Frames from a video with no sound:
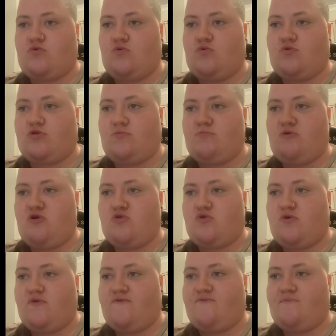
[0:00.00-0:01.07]
The Murder
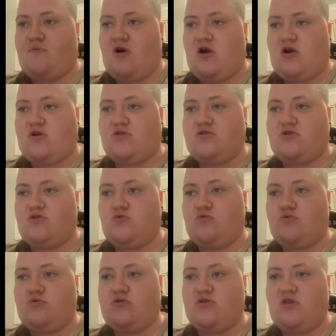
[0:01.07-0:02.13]
of Mark
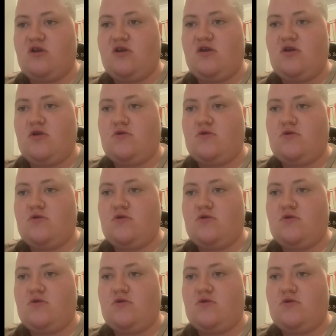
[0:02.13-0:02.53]
Tildesley.